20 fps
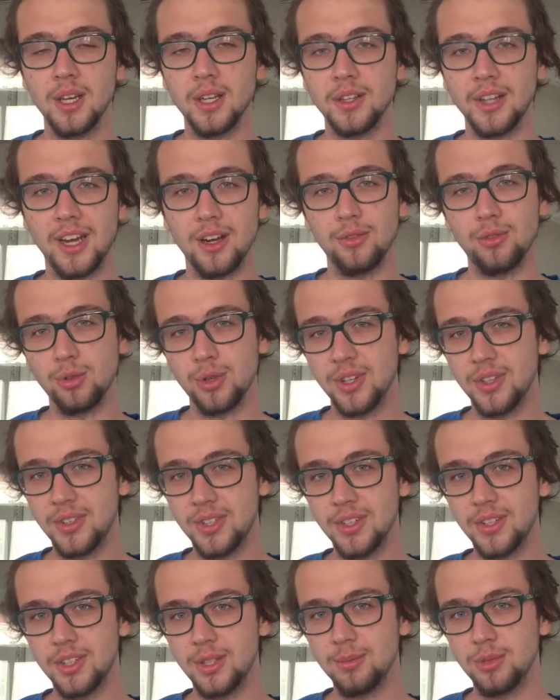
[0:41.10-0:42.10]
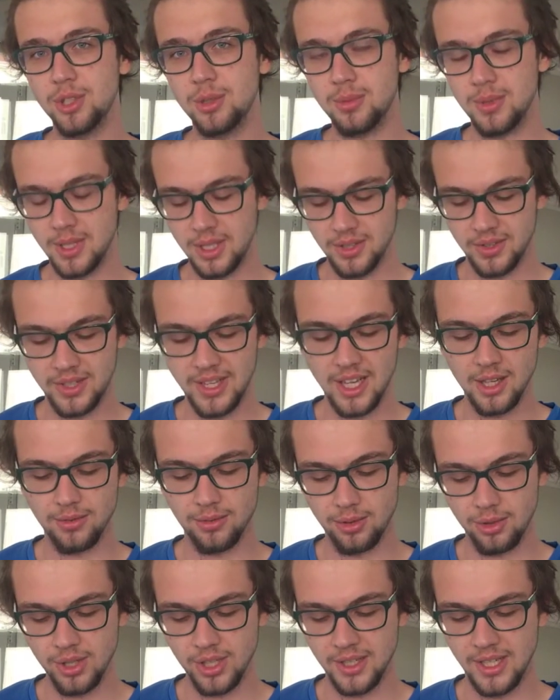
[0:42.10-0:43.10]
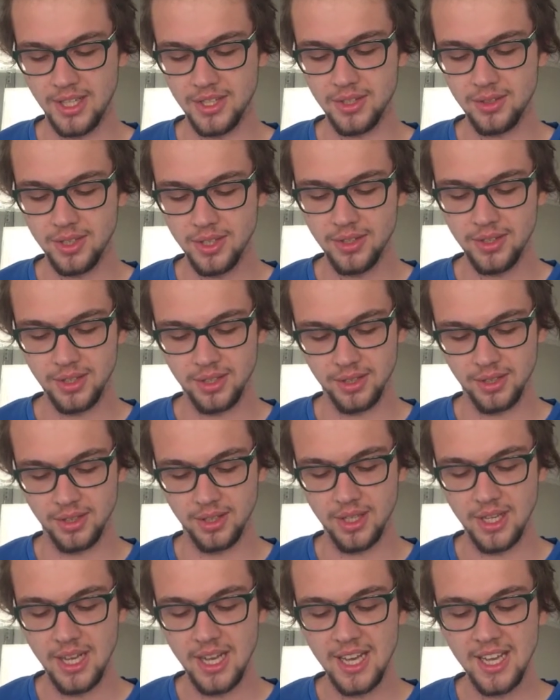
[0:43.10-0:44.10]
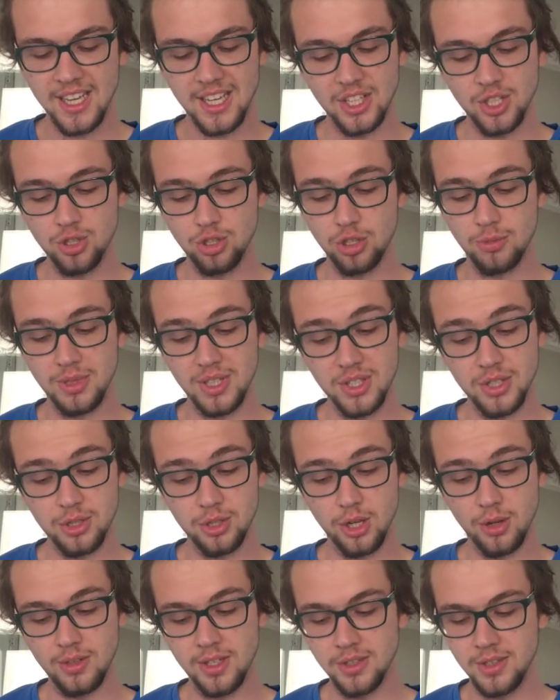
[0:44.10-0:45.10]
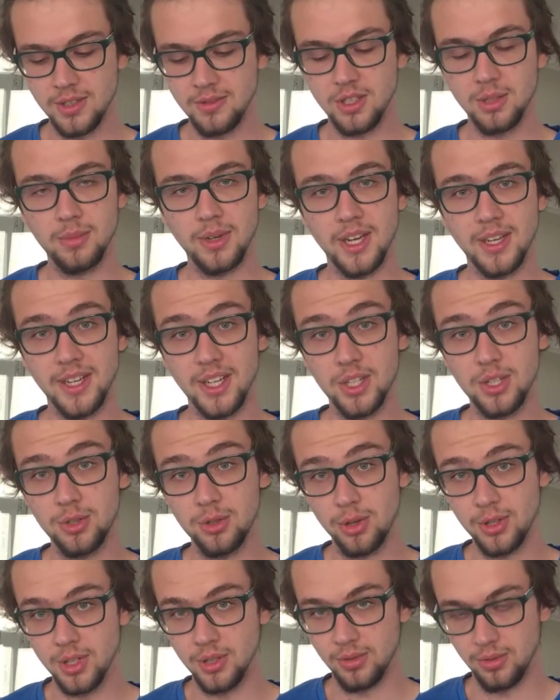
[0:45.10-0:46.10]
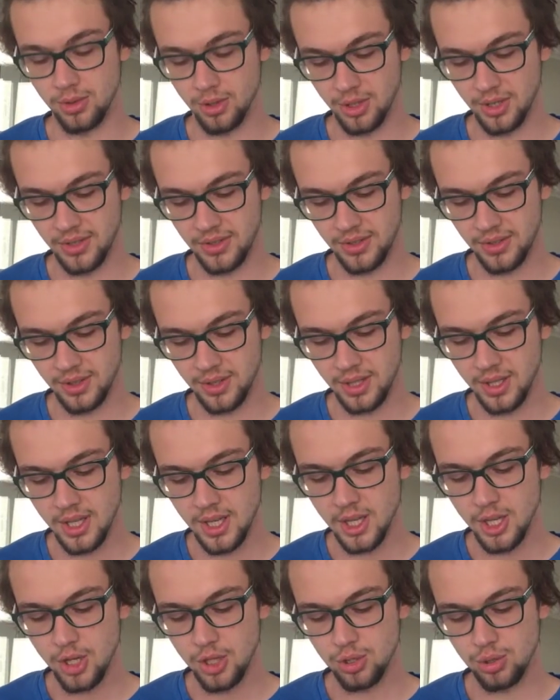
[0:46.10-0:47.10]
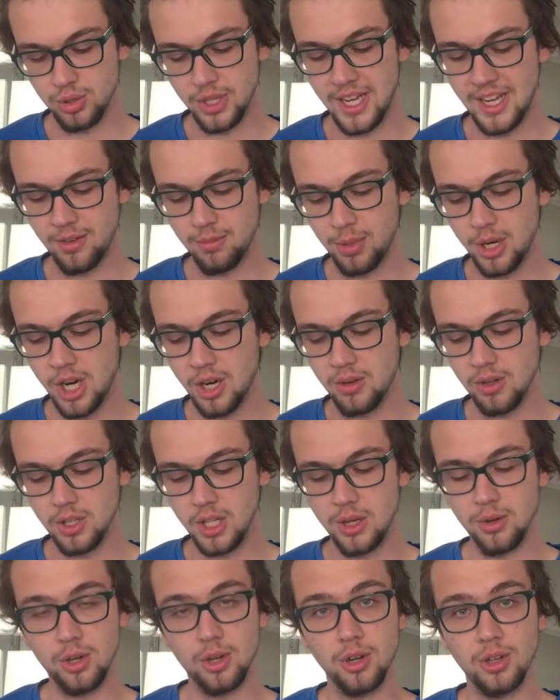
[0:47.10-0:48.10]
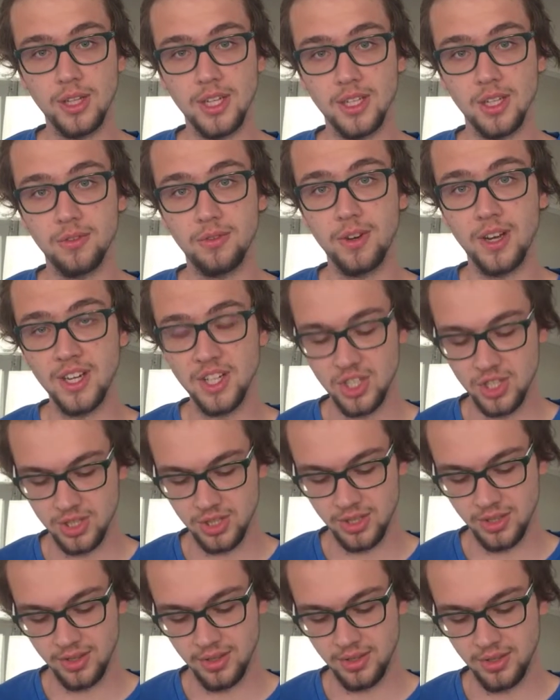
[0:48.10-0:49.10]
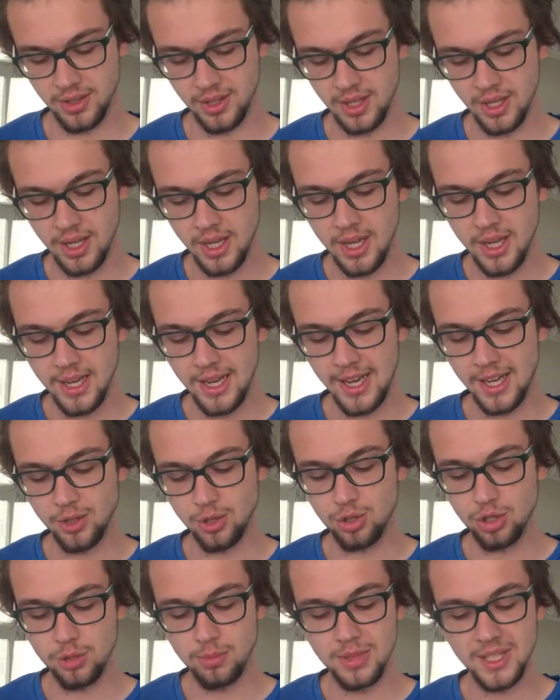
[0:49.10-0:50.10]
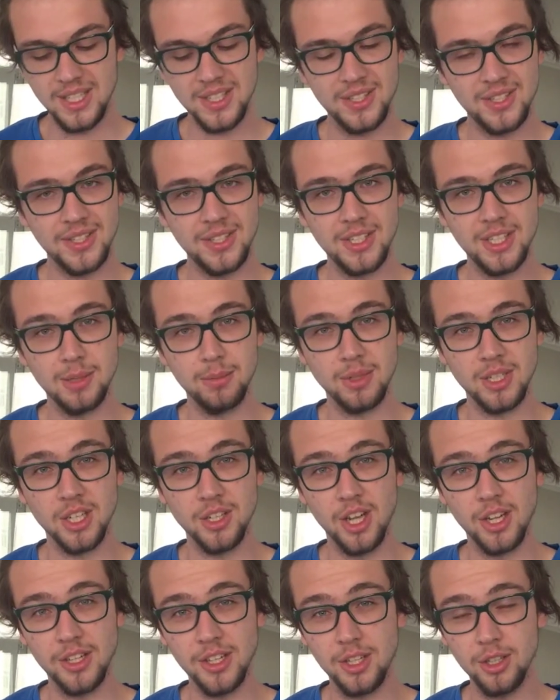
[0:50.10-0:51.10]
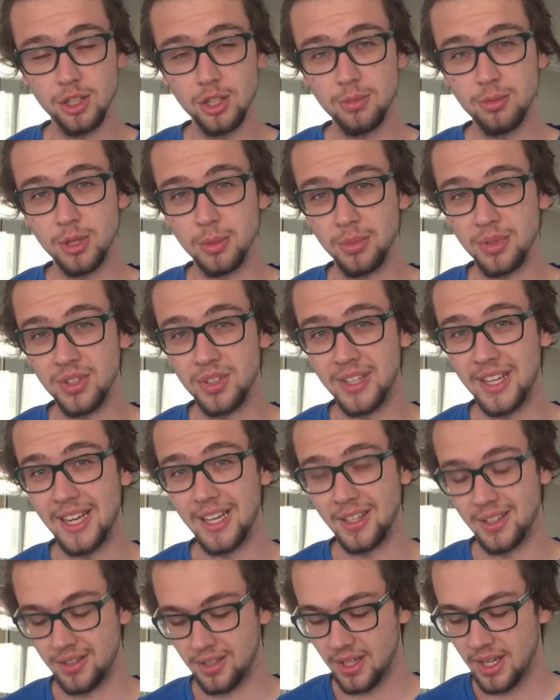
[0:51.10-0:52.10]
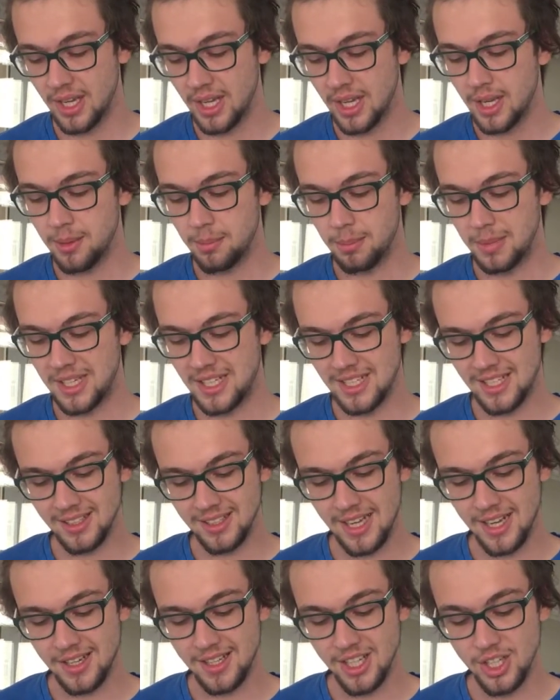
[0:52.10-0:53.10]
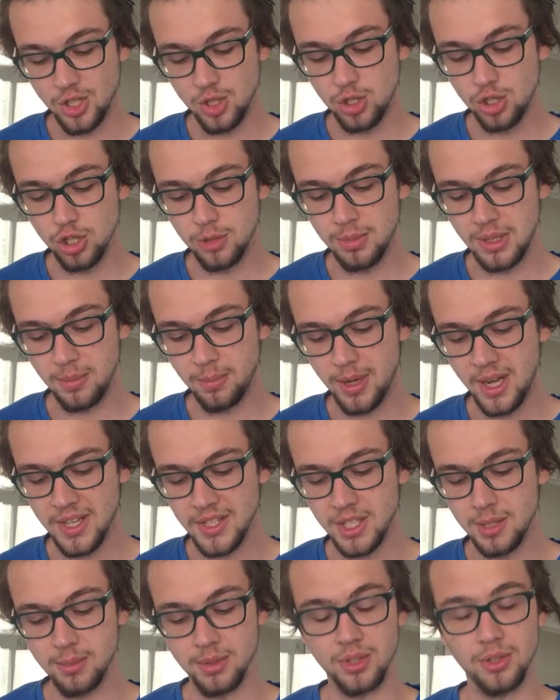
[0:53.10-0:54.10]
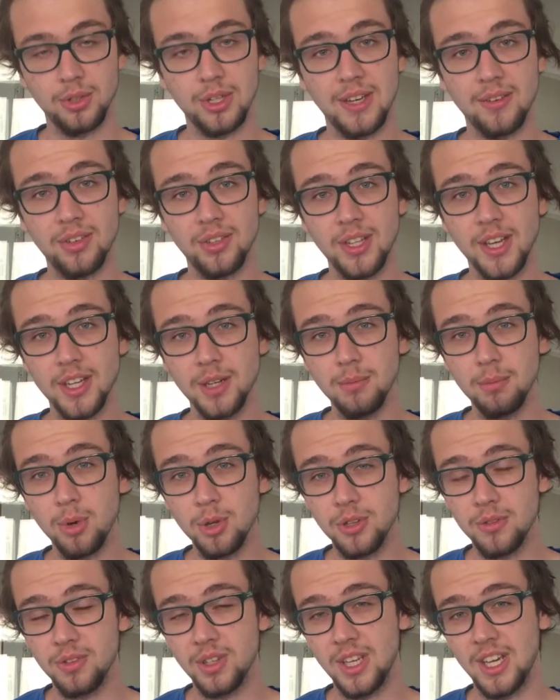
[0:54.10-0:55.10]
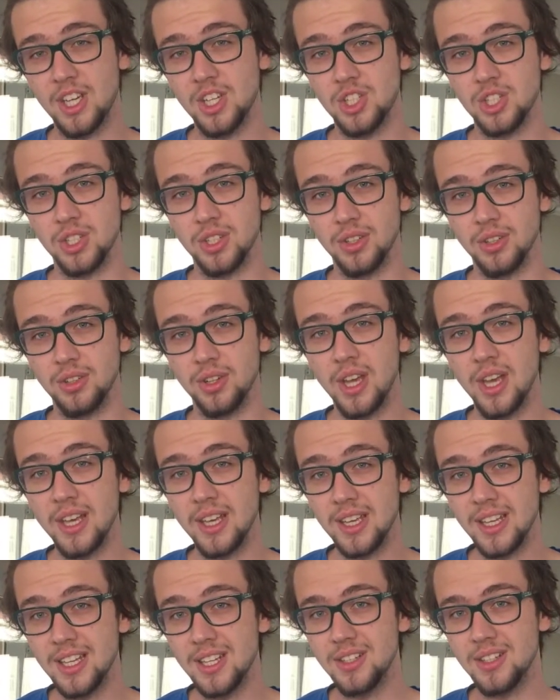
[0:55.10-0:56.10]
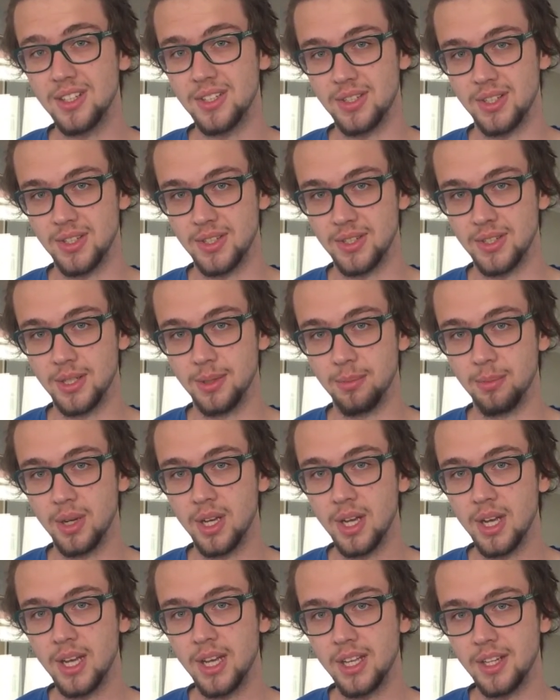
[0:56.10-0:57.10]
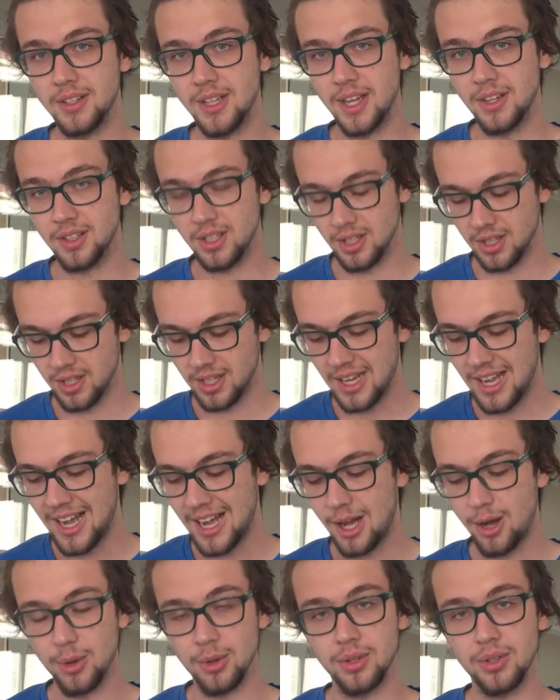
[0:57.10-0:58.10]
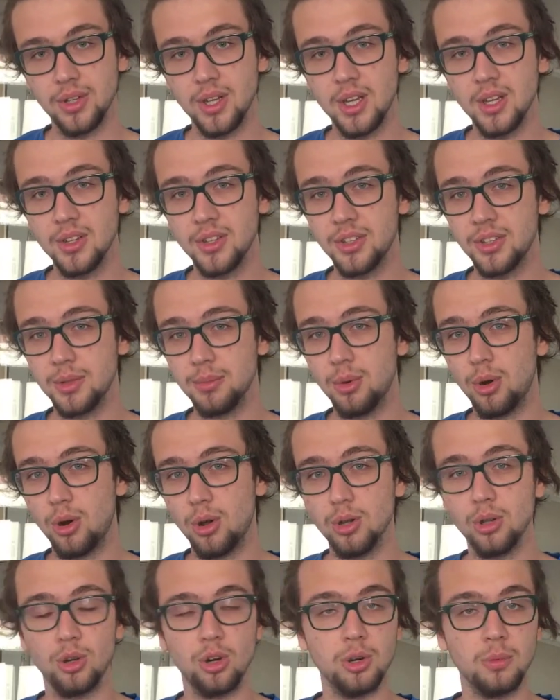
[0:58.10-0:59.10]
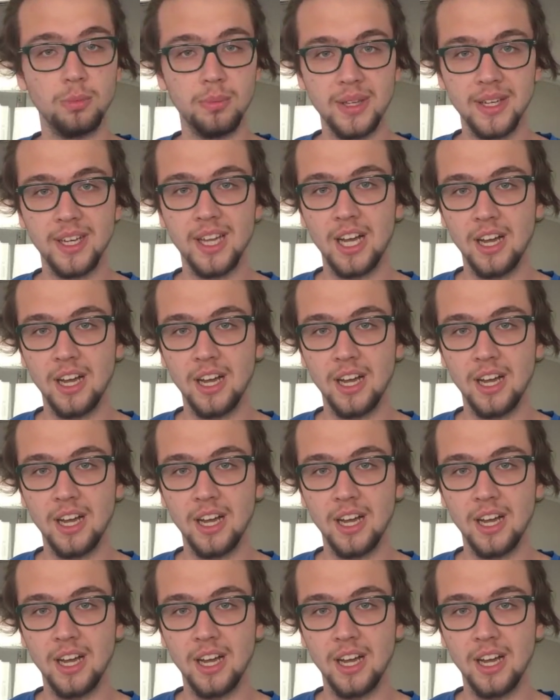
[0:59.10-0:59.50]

Now, for the system to be self-organized critical, it should be slowly driven by an external force, should have power law correlated functions, and should be a system in a non-equilibrium state, meaning that it should be possible to have sudden modifications in the system that can cause small or big